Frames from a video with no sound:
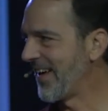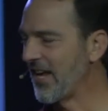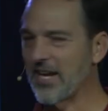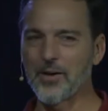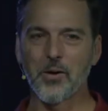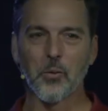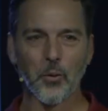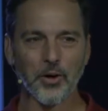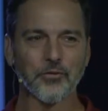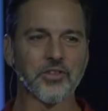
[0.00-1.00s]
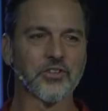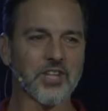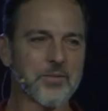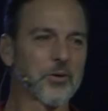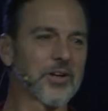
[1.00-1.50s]
and now I work for the
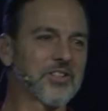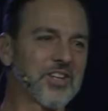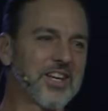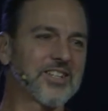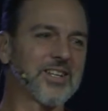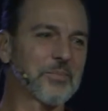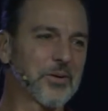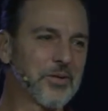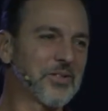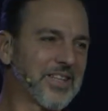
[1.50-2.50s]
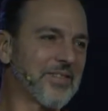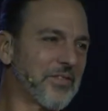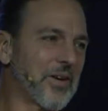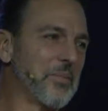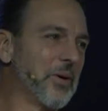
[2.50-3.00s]
same organization that produced that
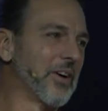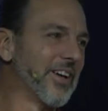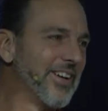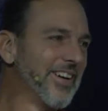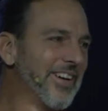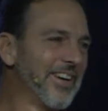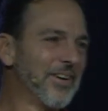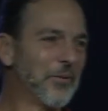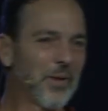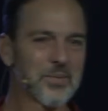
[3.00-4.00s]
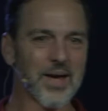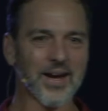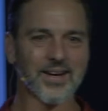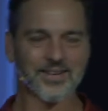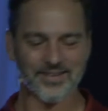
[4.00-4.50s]
very book way
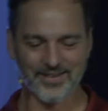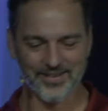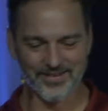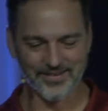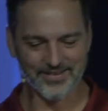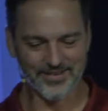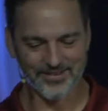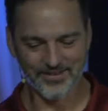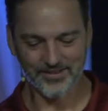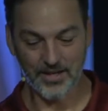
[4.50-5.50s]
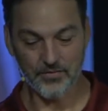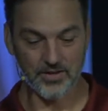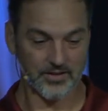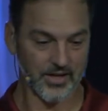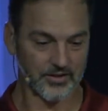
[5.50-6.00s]
back in, in, in the
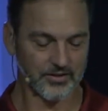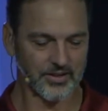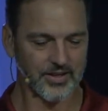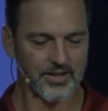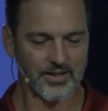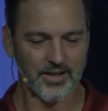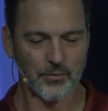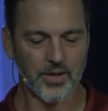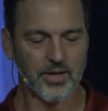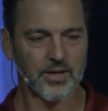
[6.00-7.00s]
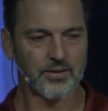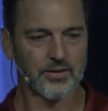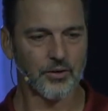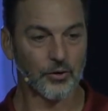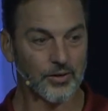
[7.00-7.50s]
70s, actually. And I read it in
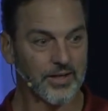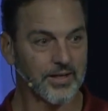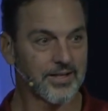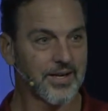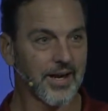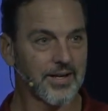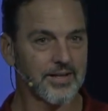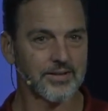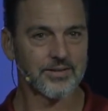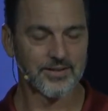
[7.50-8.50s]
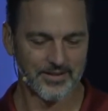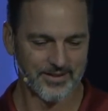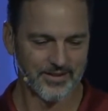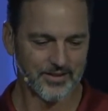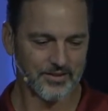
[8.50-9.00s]
the early 1990s.
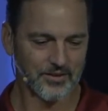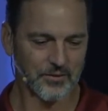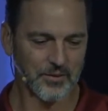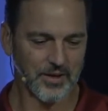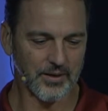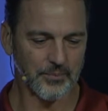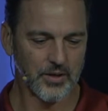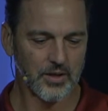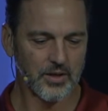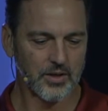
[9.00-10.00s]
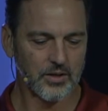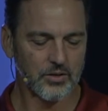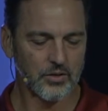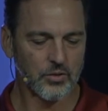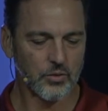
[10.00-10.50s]
So, uh,
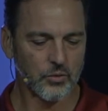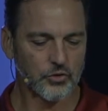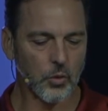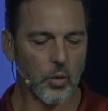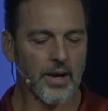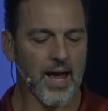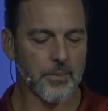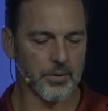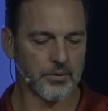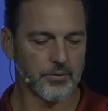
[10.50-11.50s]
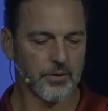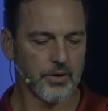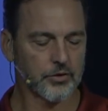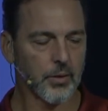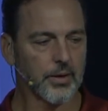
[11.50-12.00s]
so what happened?
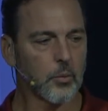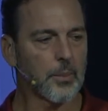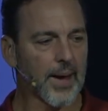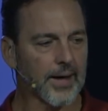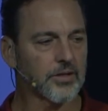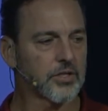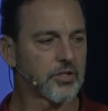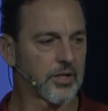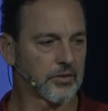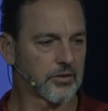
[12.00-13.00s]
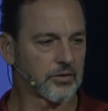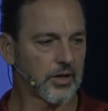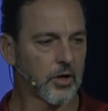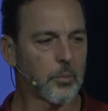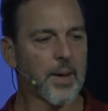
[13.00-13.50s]
So I go back to Genesis.
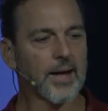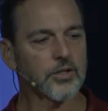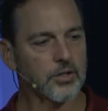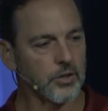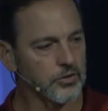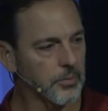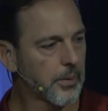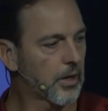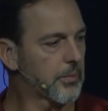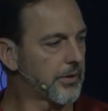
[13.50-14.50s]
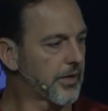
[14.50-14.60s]
I go back to Kurt's apartment.